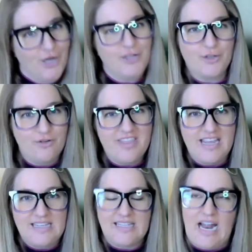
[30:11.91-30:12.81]
certain
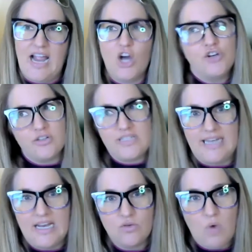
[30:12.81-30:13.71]
things and I
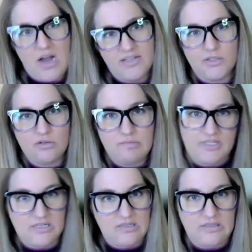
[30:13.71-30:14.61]
understand why certain
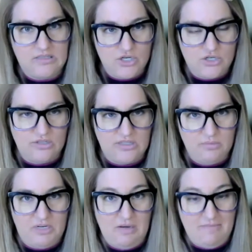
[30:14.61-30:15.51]
business decisions are
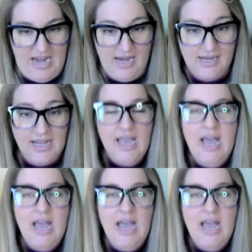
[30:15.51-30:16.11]
being made.